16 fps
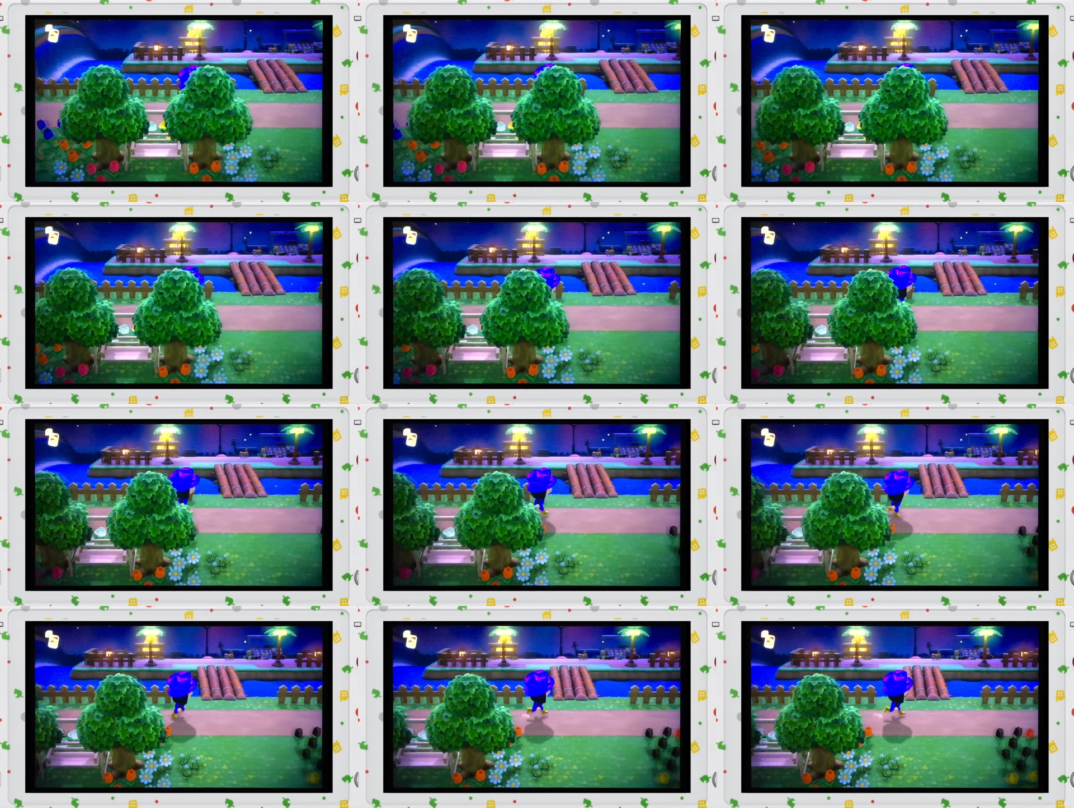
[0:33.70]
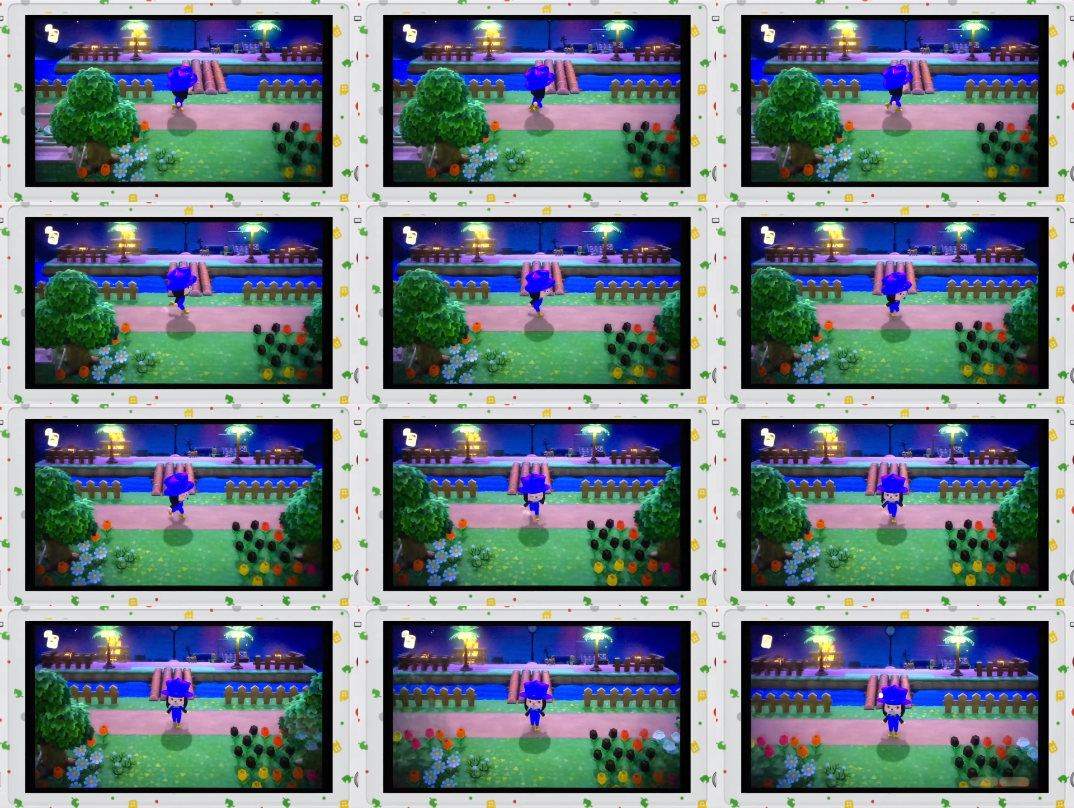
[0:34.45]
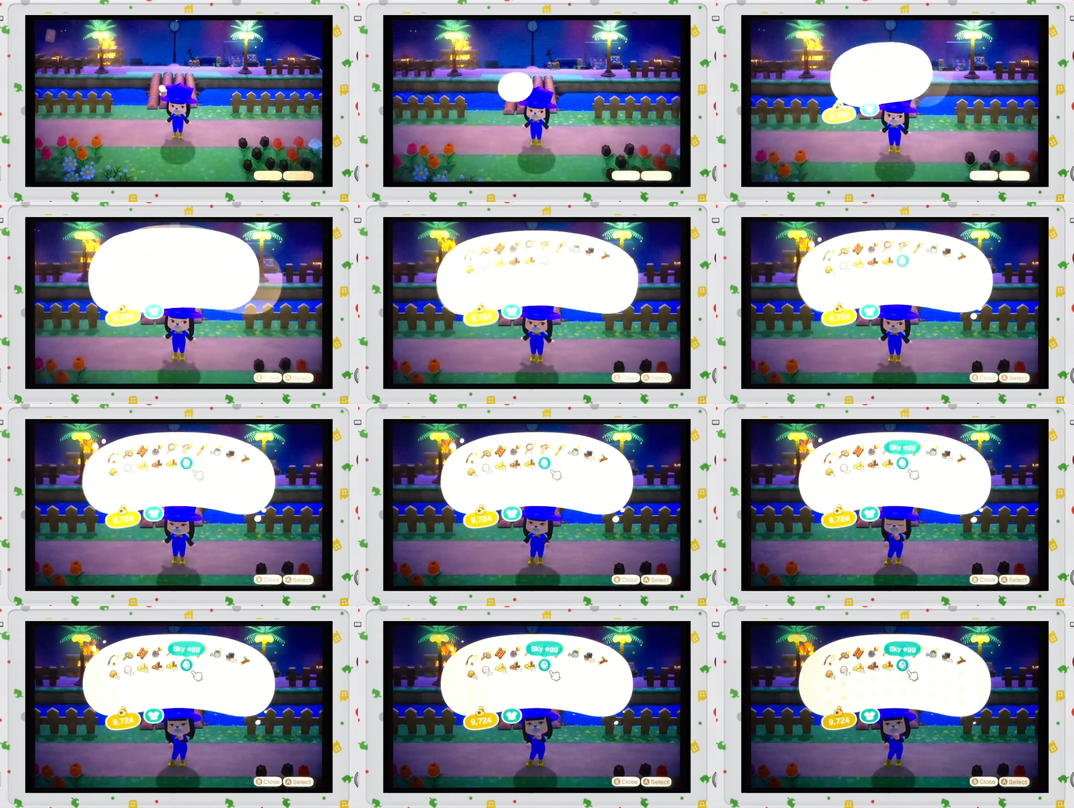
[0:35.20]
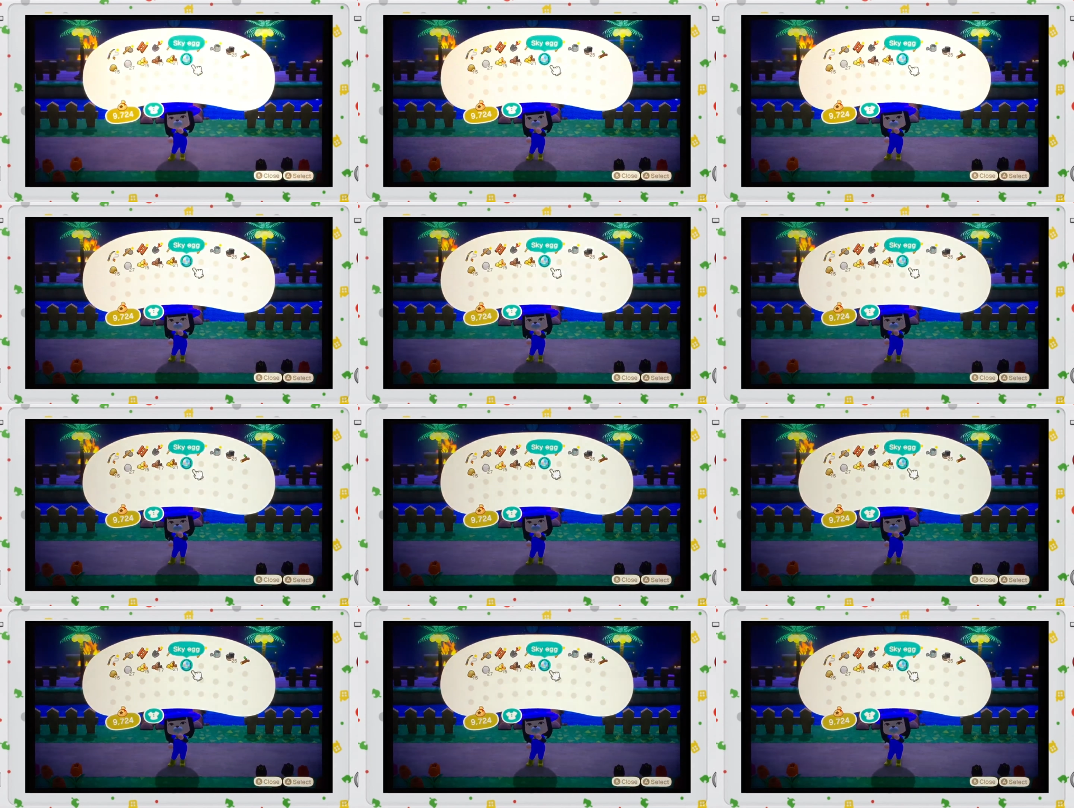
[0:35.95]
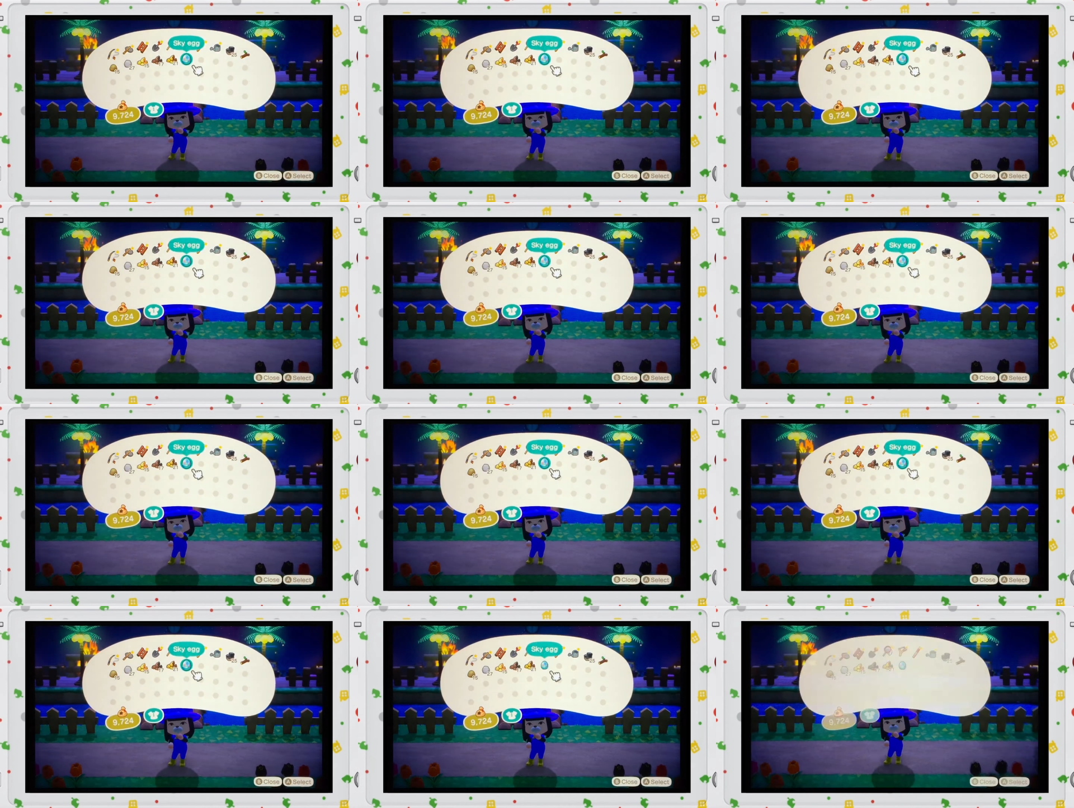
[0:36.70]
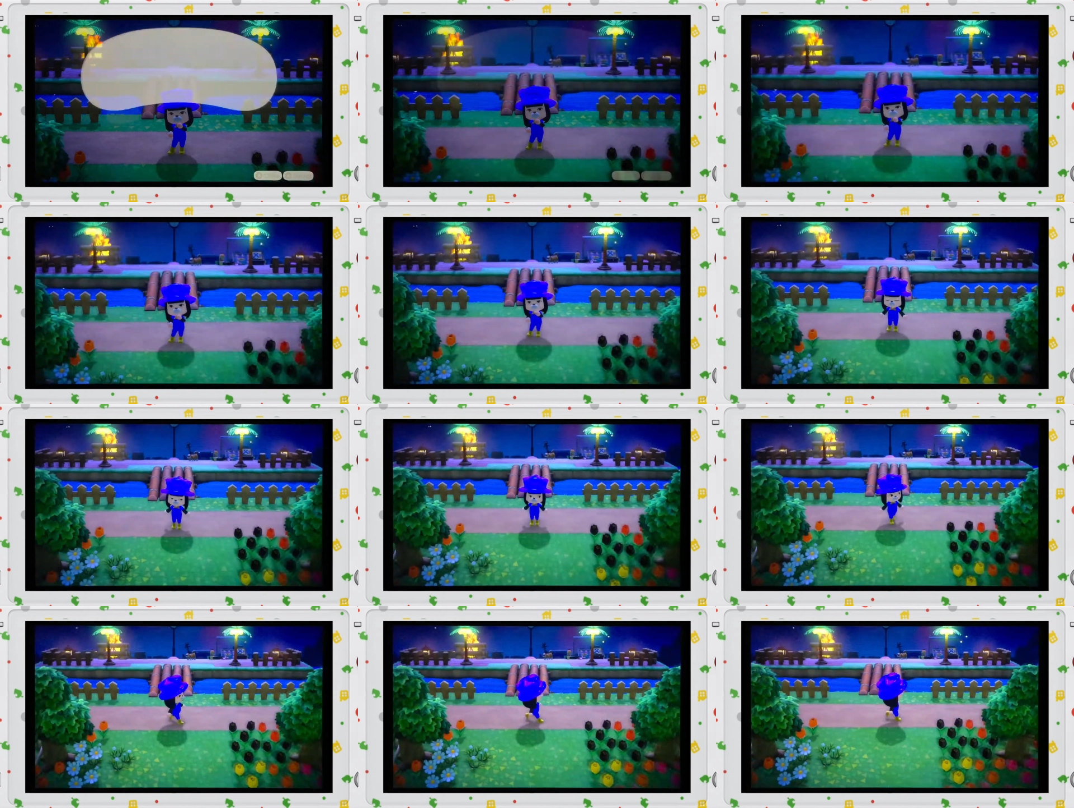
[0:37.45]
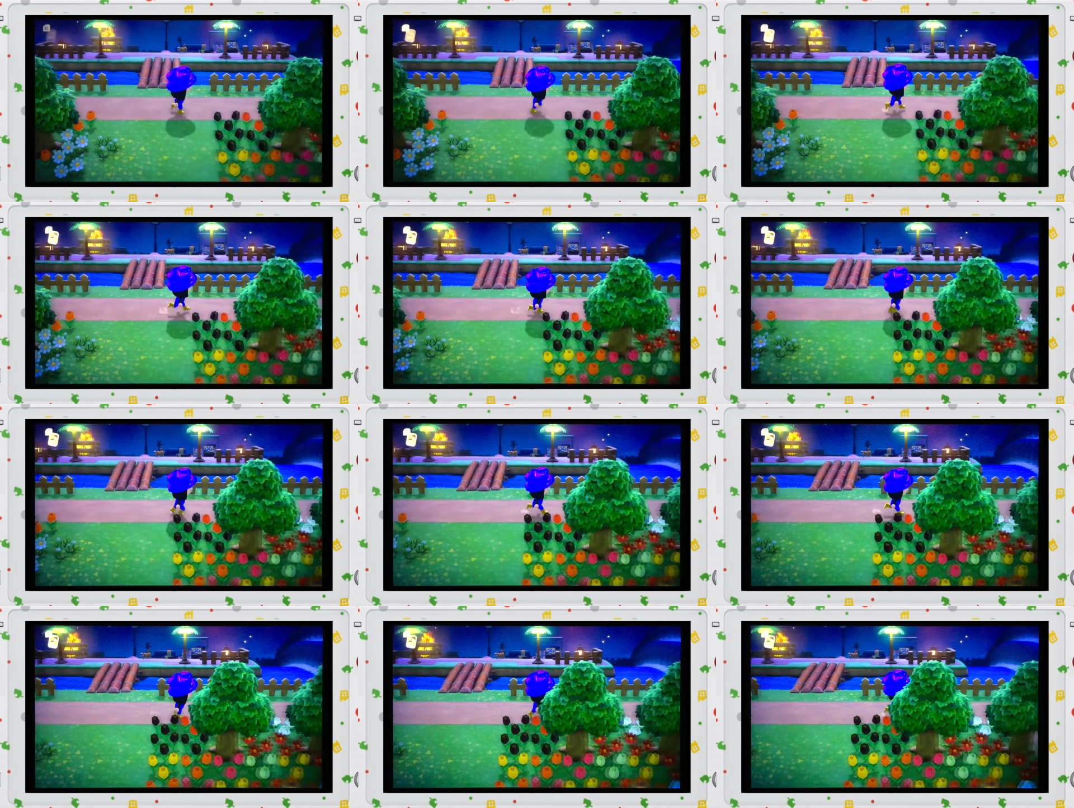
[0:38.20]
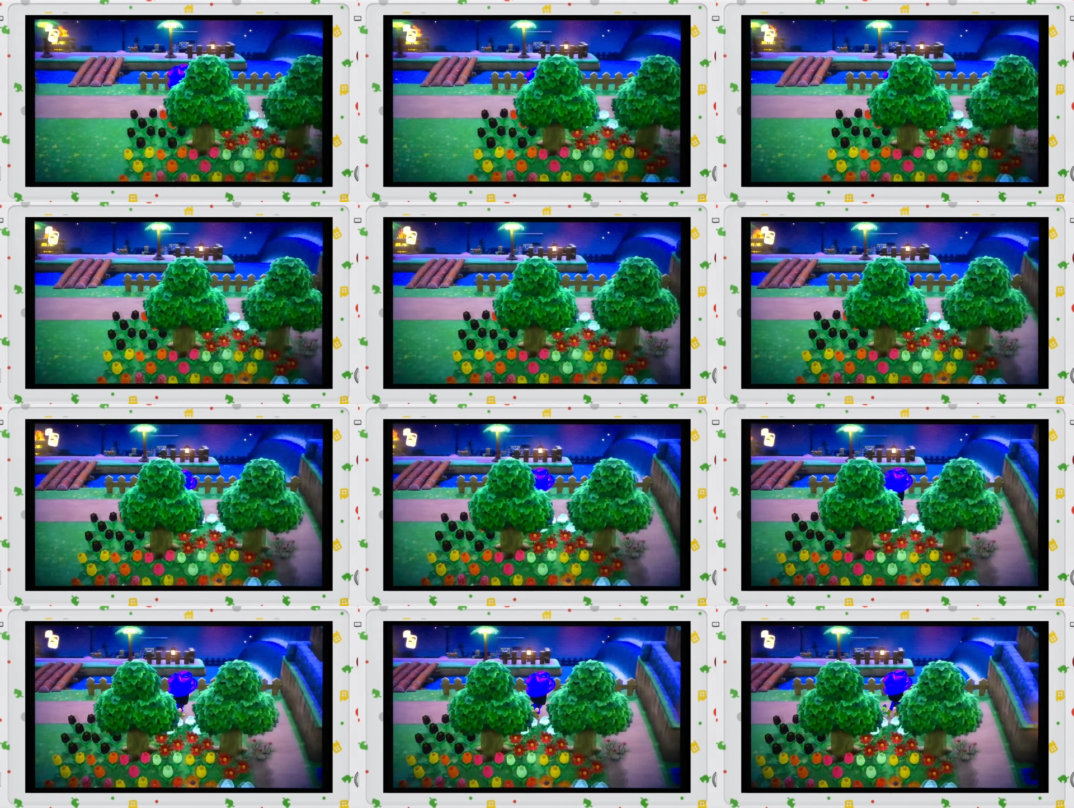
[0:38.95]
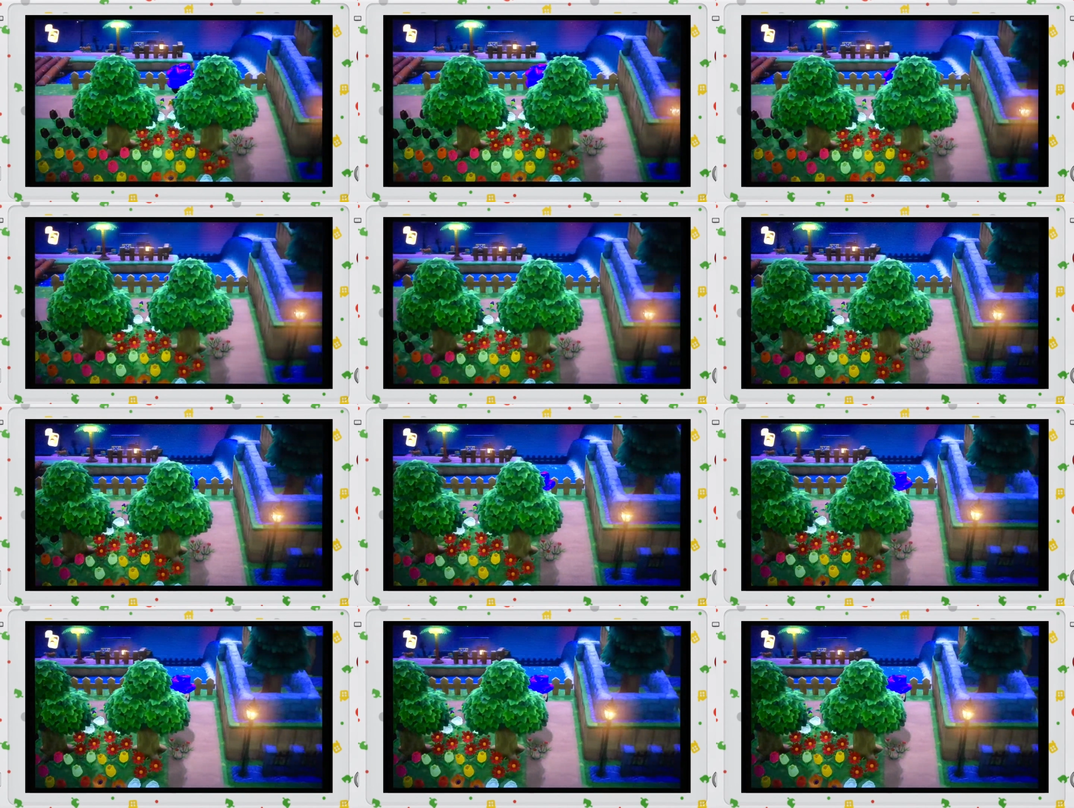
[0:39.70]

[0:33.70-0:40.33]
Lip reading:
[unreadable: no face in view]